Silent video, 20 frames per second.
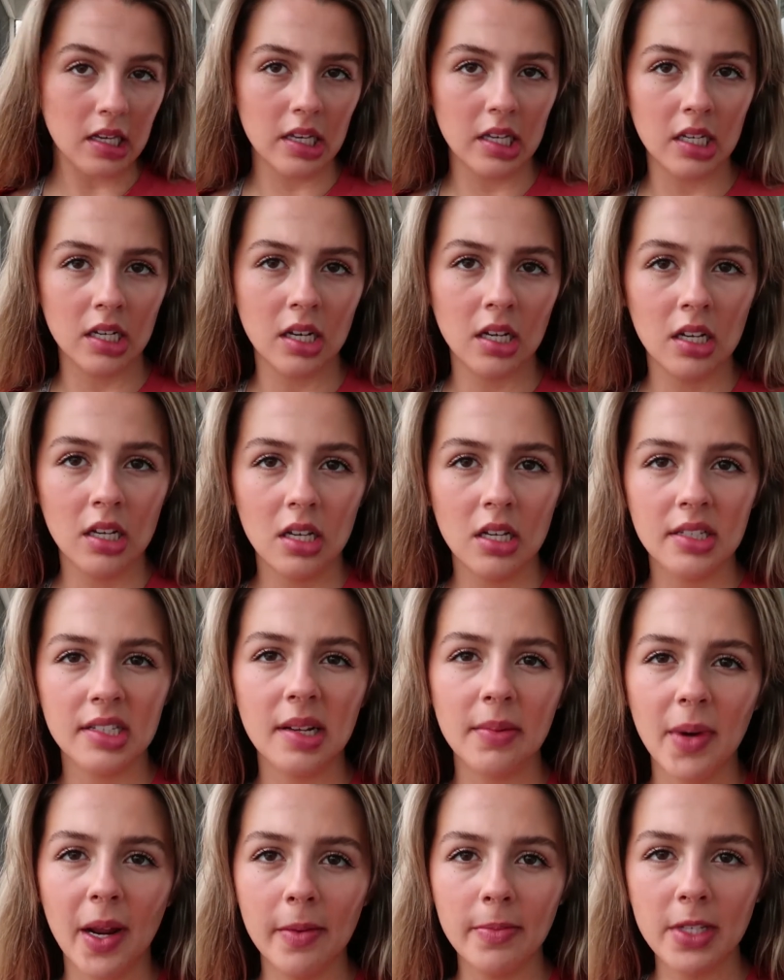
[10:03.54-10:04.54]
and
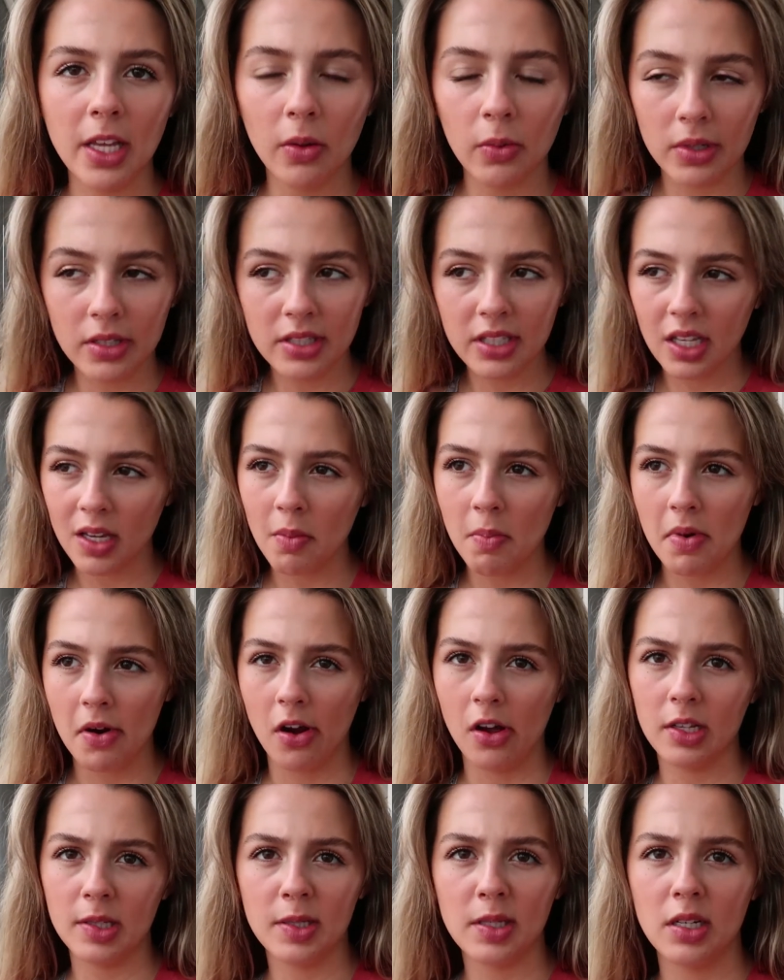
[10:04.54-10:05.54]
sometimes I will skip
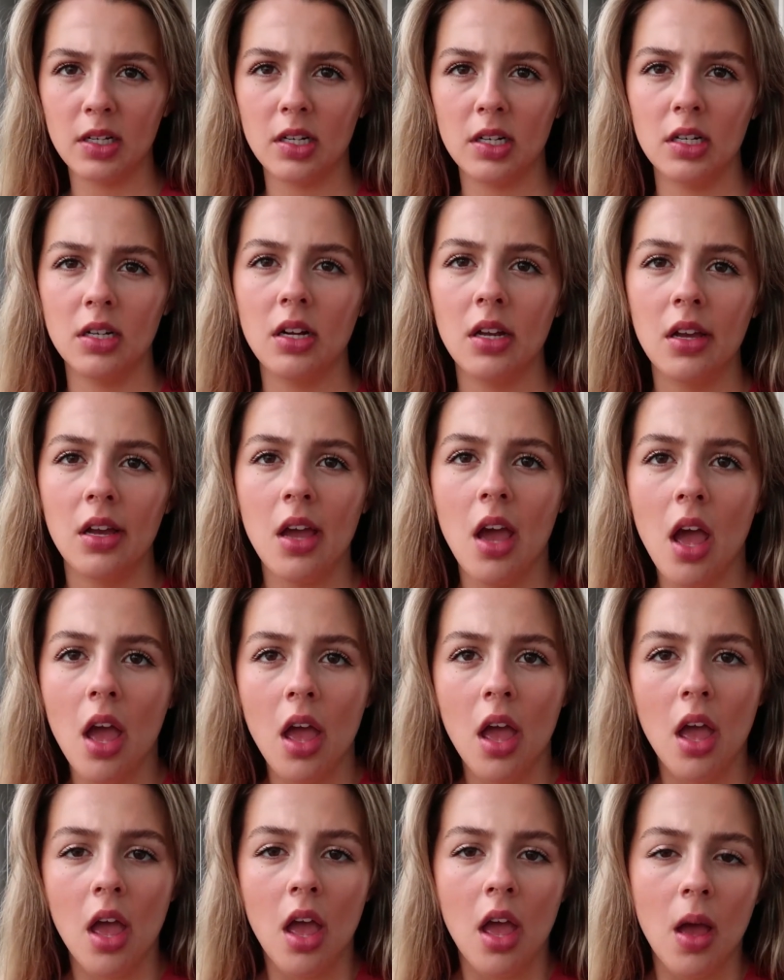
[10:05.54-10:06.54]
bronzer.
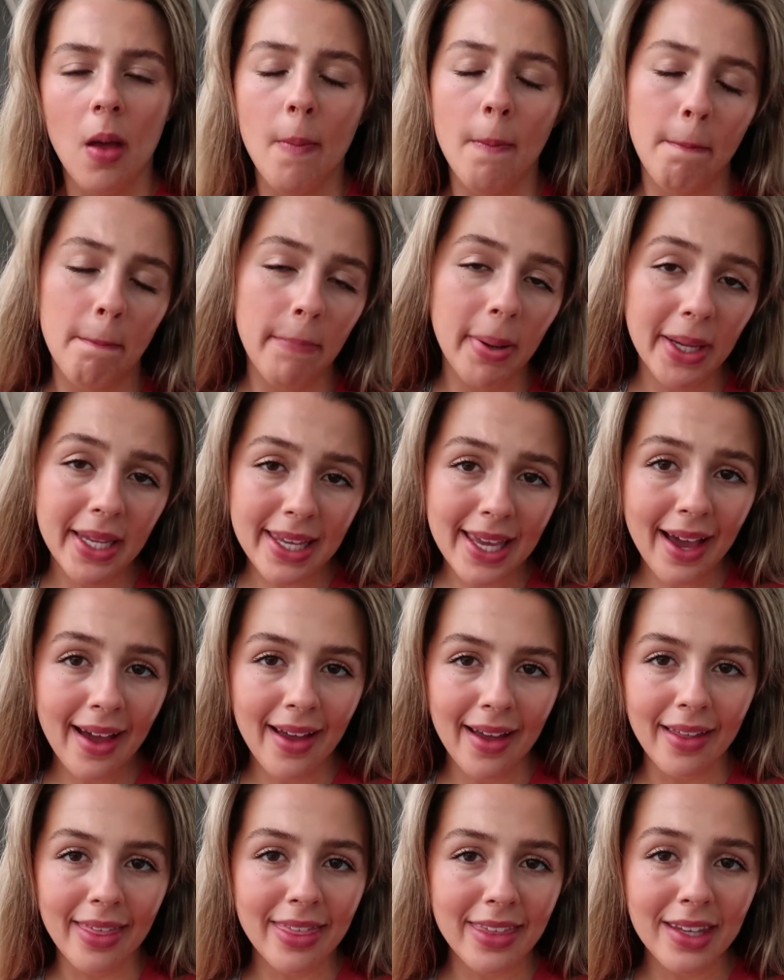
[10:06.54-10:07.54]
But
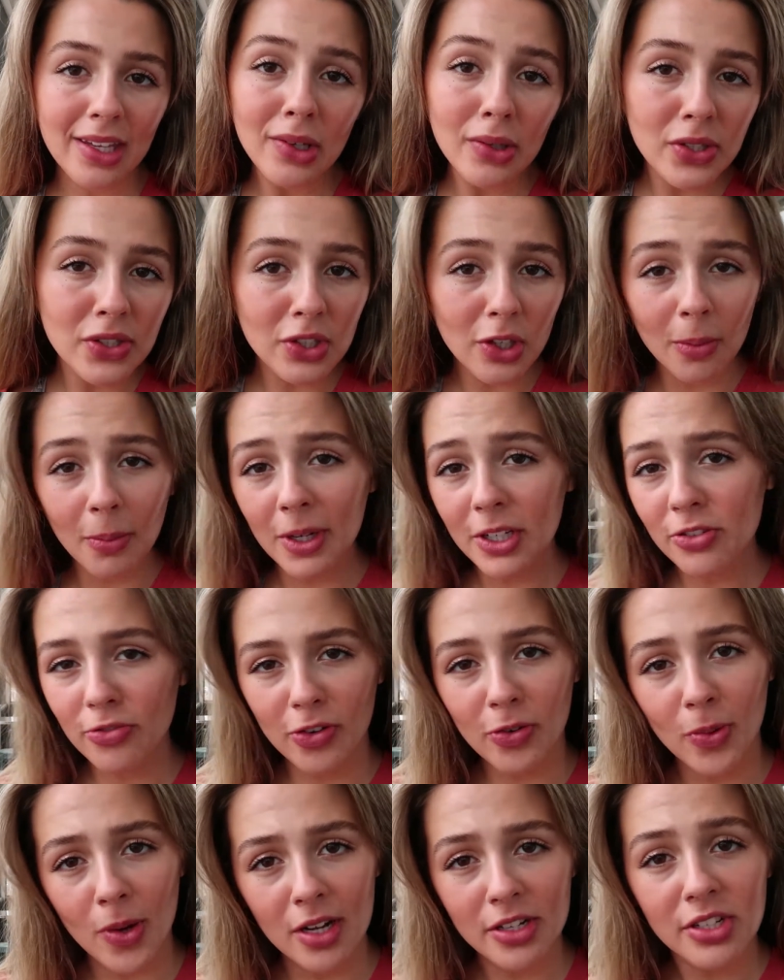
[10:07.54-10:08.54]
yeah, thank you so much
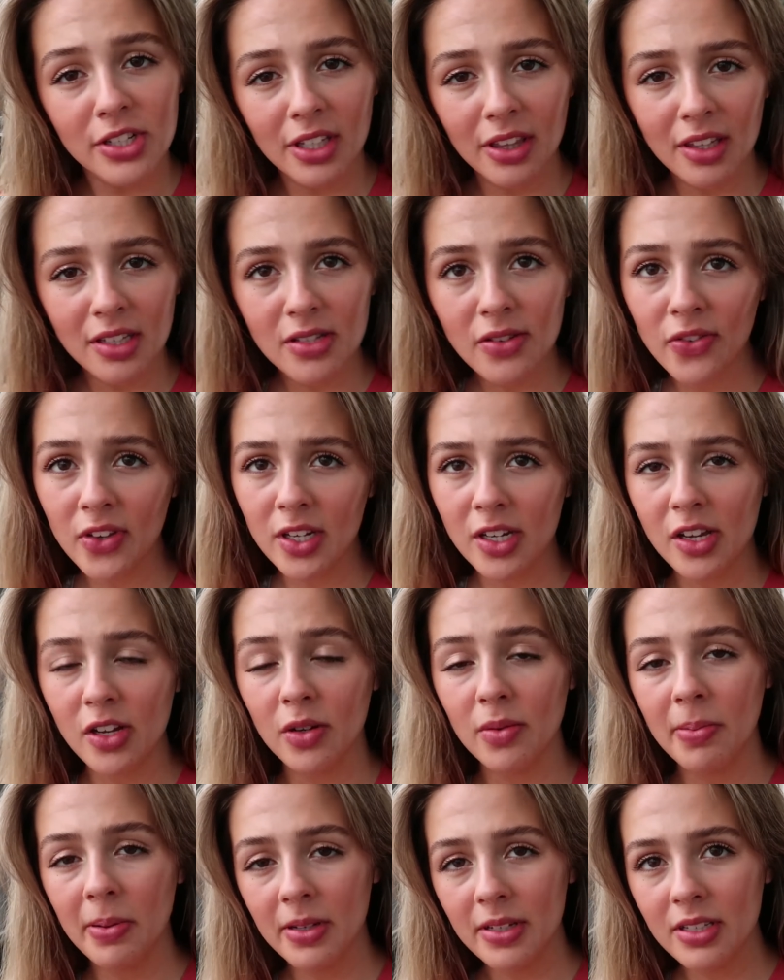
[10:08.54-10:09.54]
for watching this
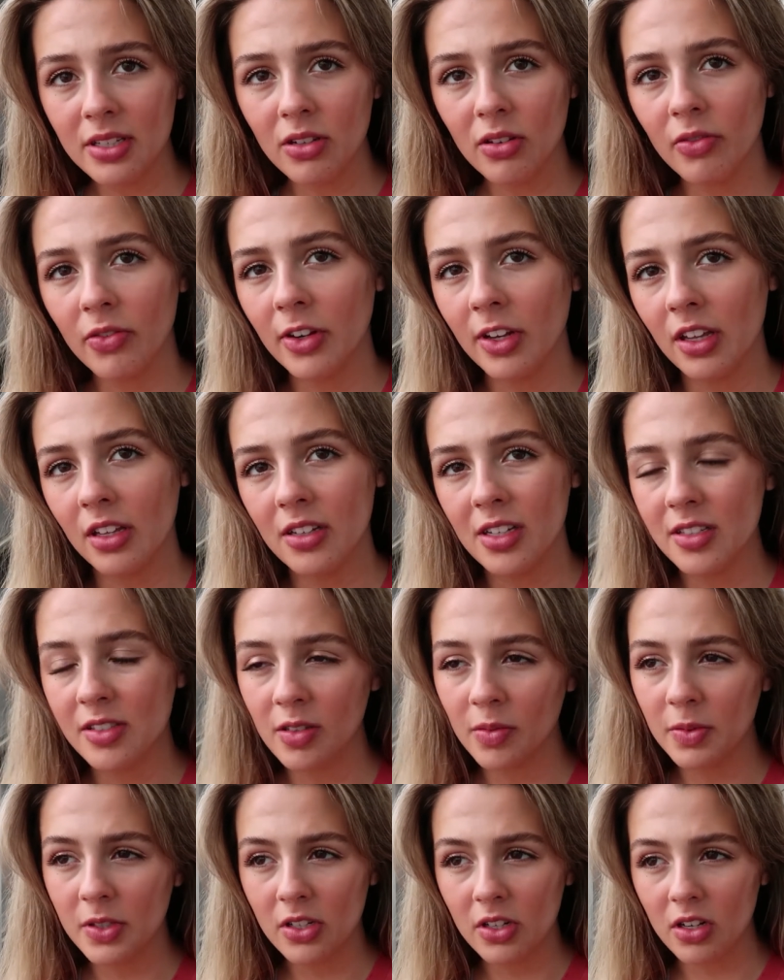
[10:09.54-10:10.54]
video. Please don't forget to
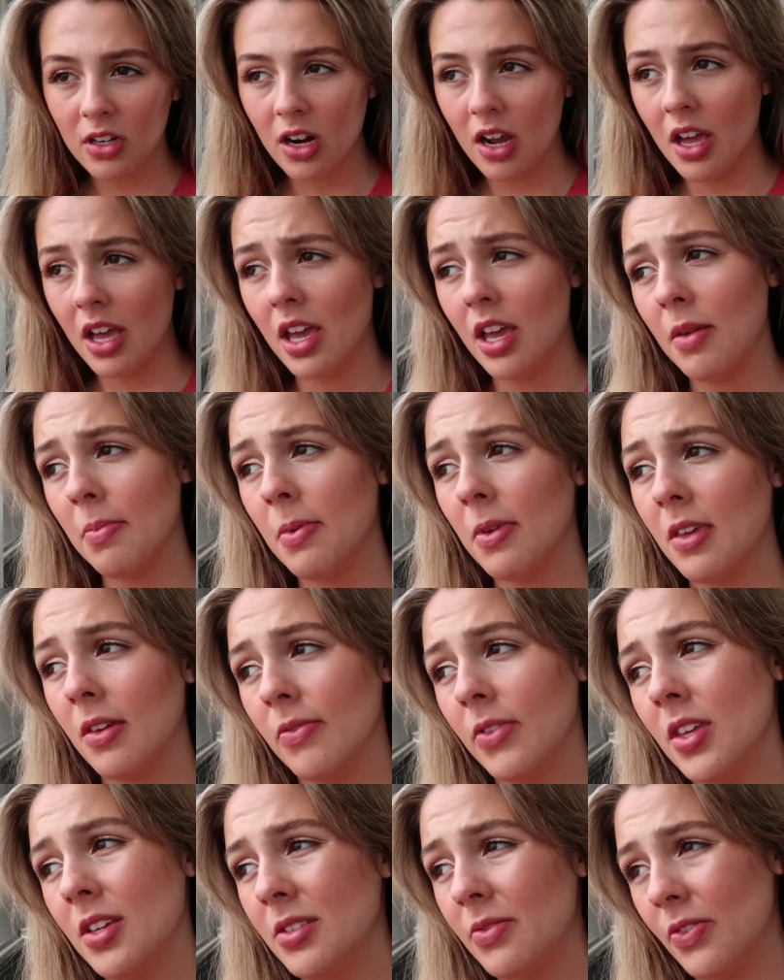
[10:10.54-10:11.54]
subscribe,
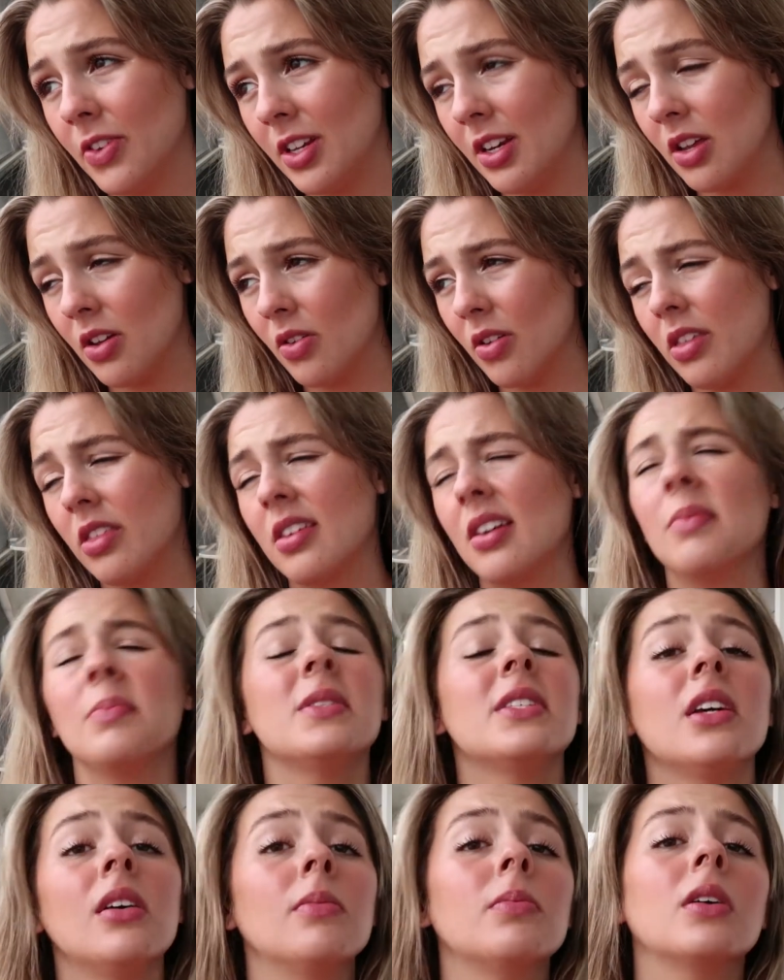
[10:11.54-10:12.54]
give this video a
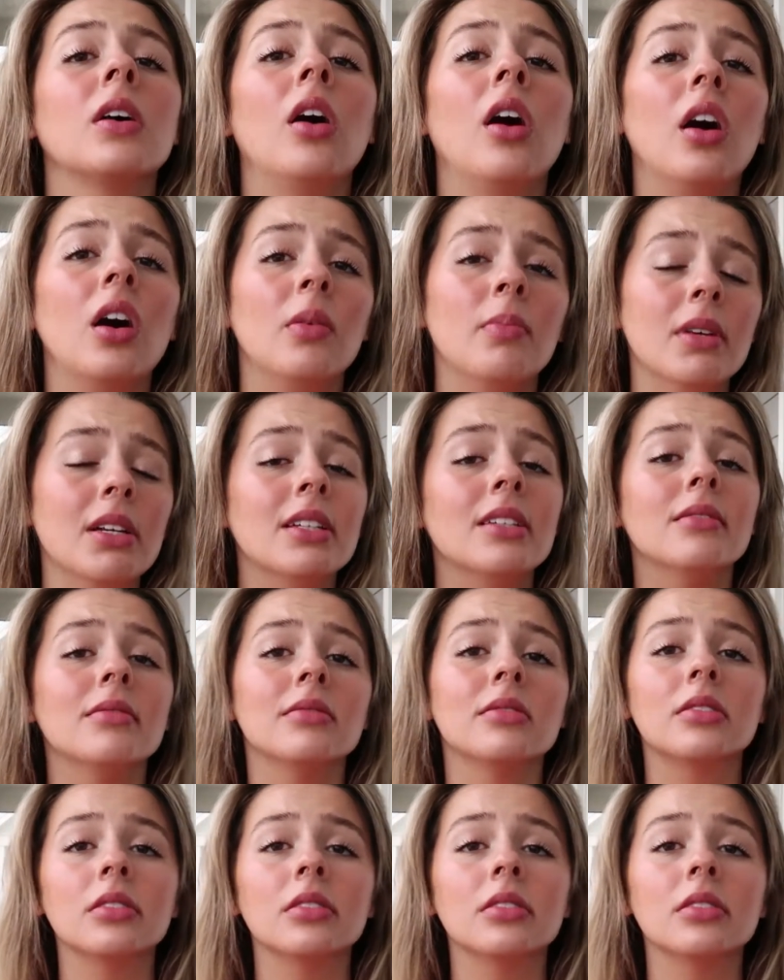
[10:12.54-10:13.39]
thumbs up, comment